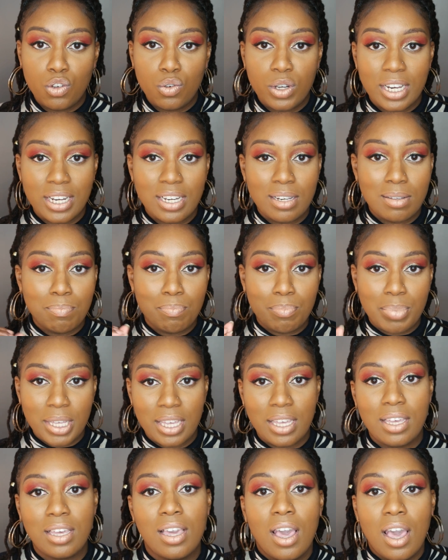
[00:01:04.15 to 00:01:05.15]
can
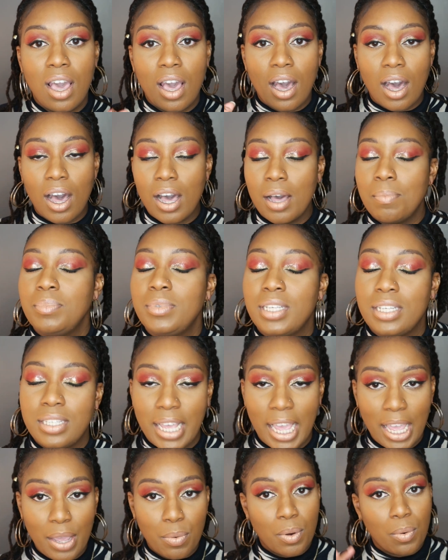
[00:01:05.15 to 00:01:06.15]
be up to
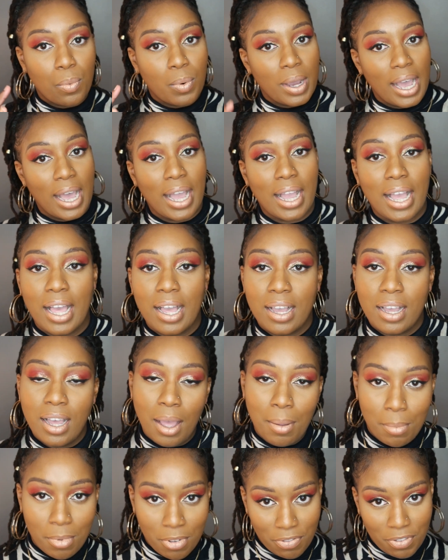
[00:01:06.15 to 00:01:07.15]
date with what I got
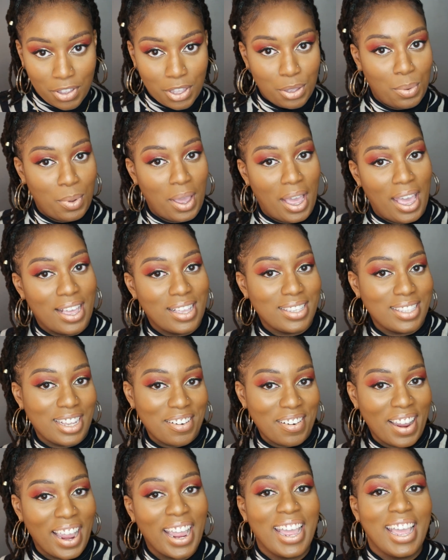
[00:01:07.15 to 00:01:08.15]
coming for you guys.
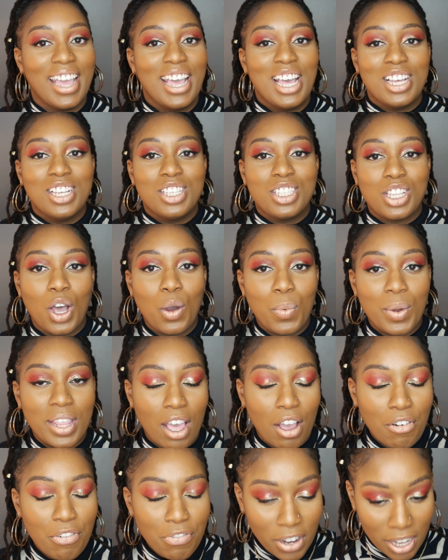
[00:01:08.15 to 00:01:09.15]
Alright, so
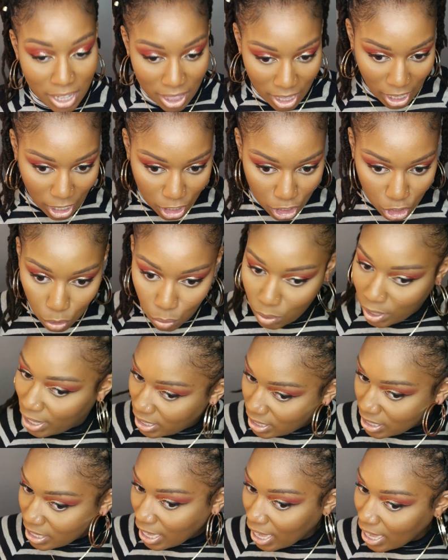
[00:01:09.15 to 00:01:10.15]
without further ado,
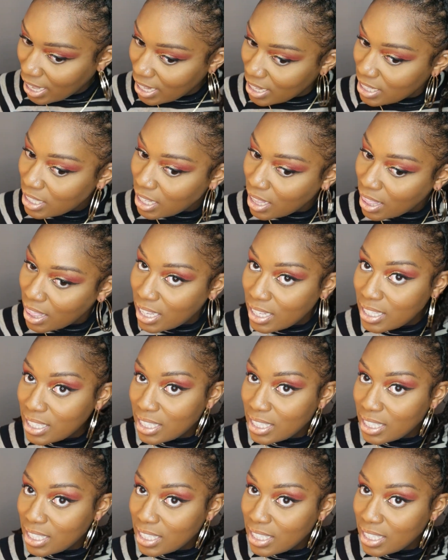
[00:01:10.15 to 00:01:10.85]
let's get into this